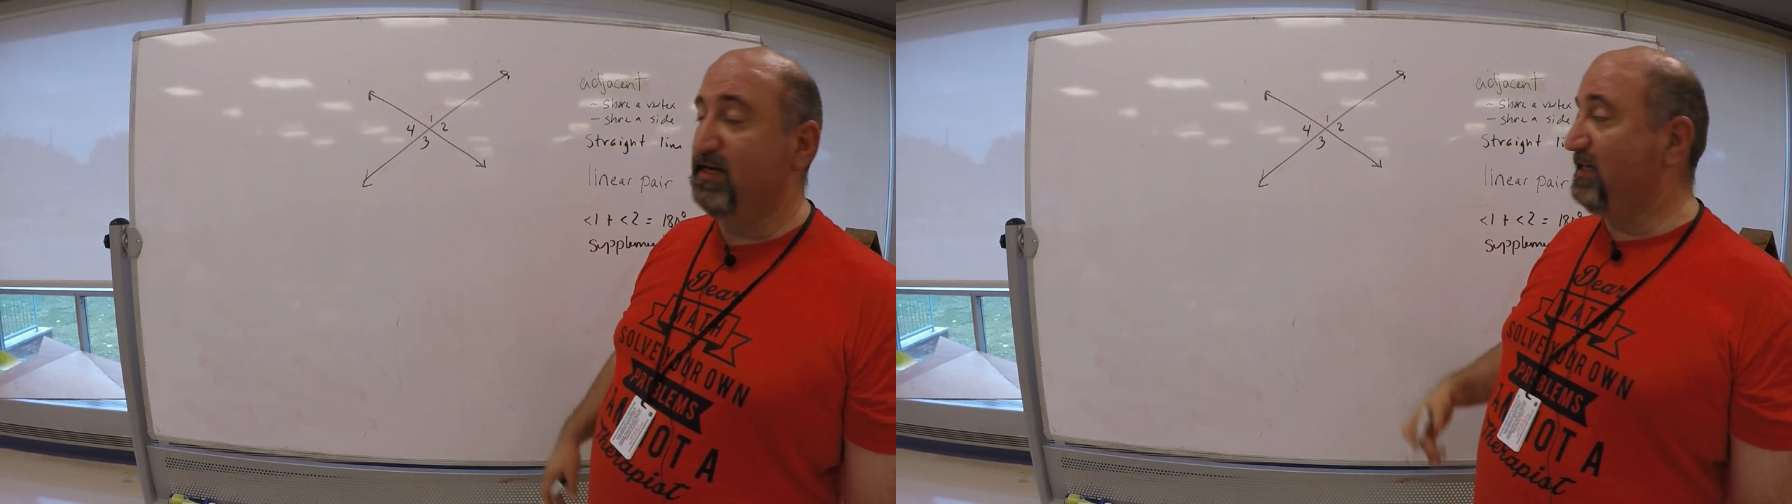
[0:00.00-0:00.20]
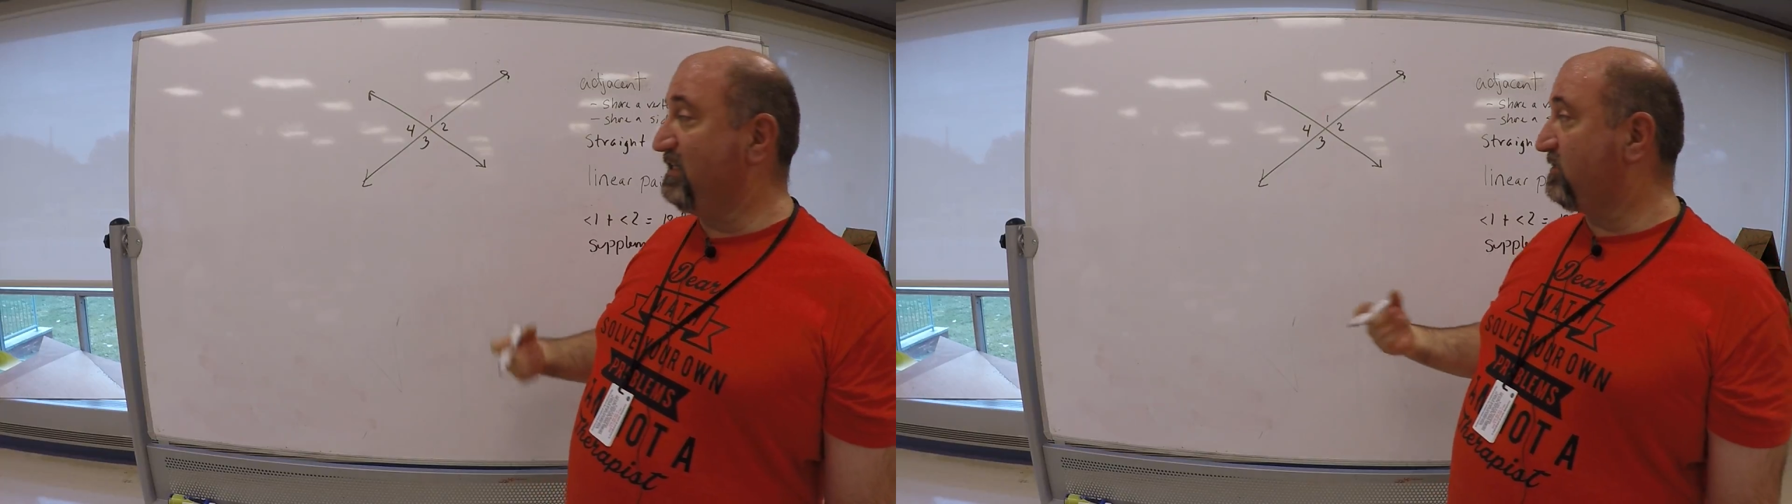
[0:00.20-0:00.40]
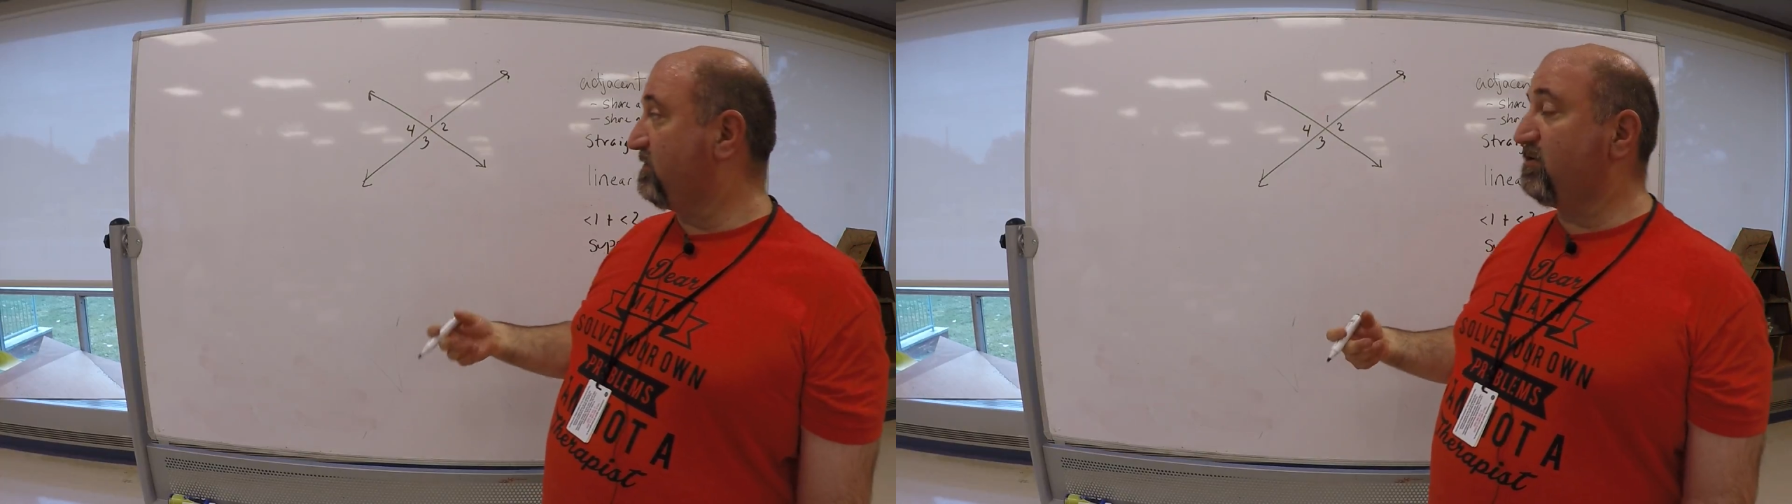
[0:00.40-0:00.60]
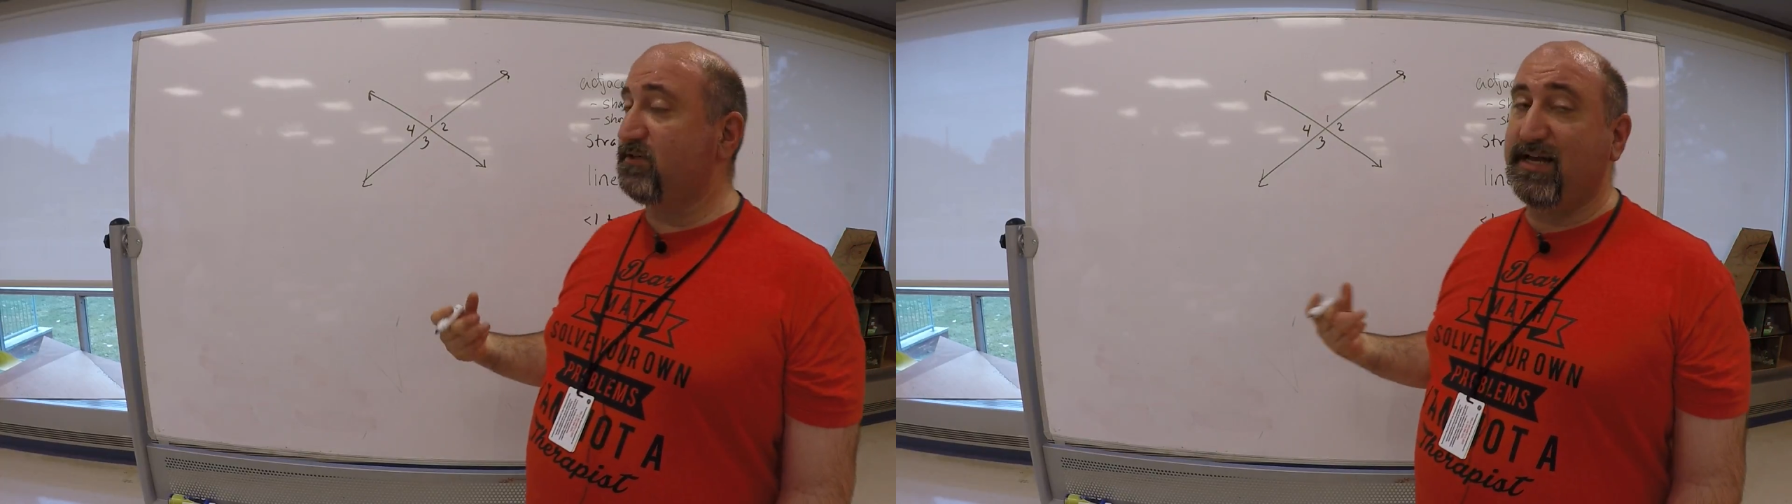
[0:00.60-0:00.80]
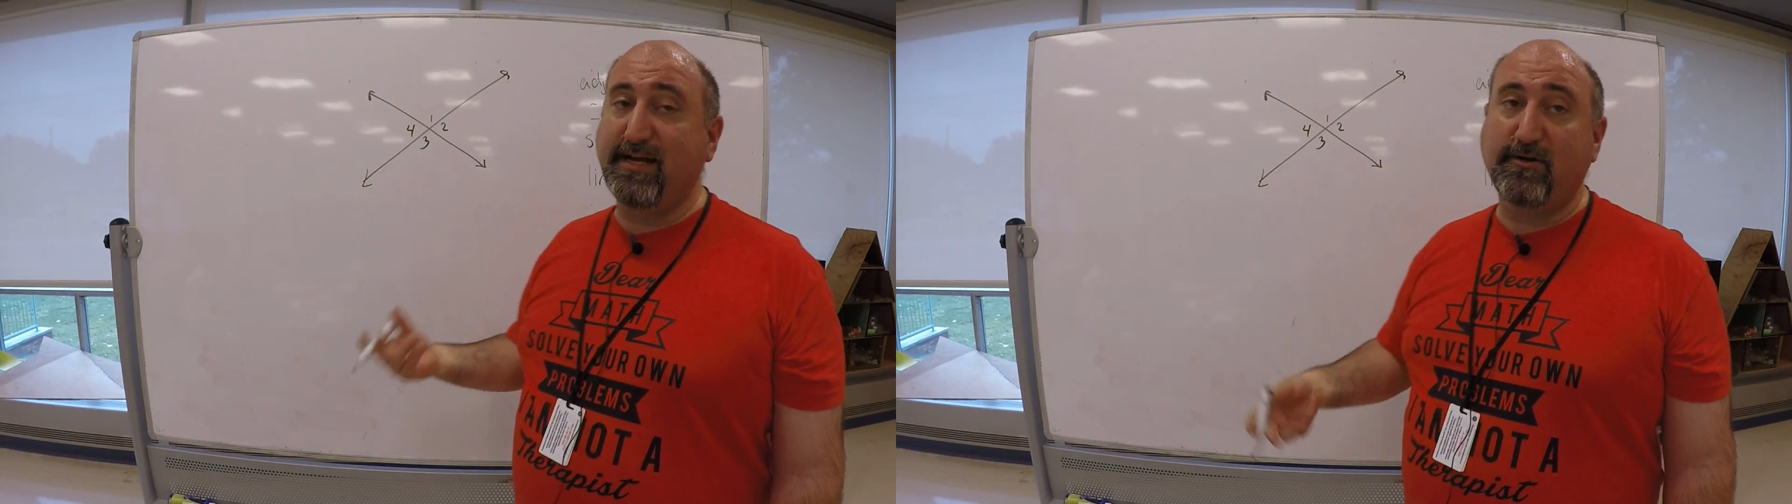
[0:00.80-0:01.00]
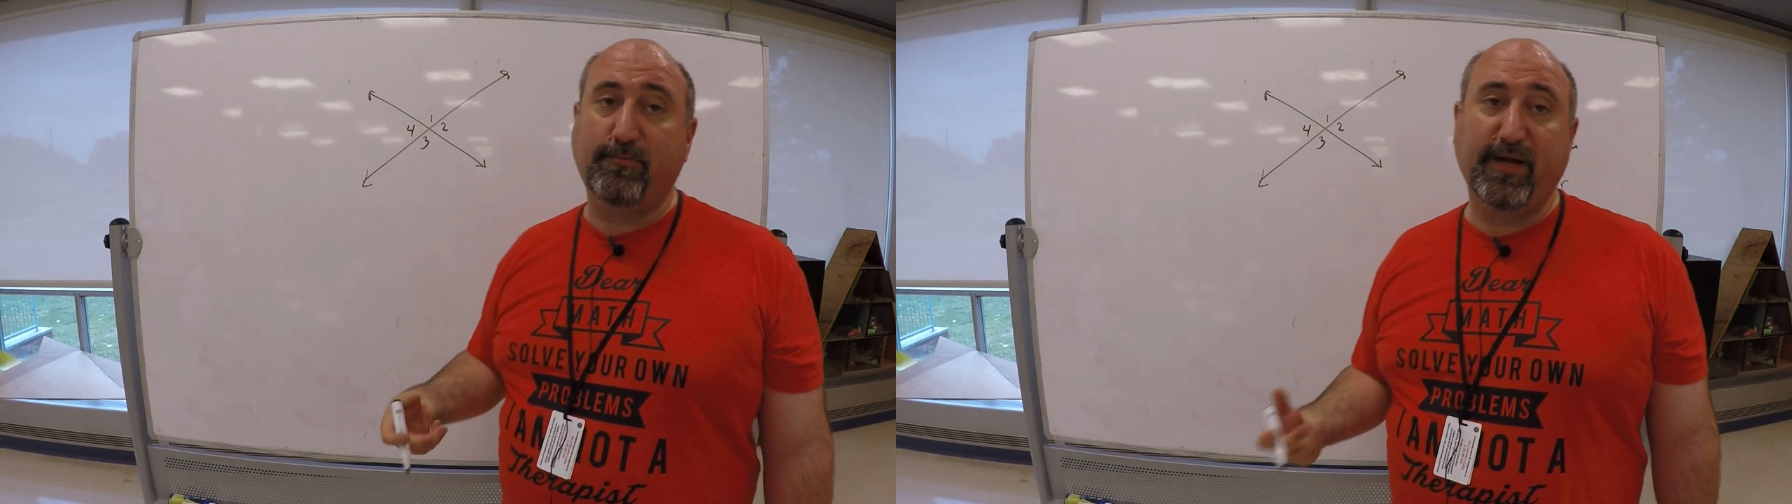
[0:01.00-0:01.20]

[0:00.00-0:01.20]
Each of those angle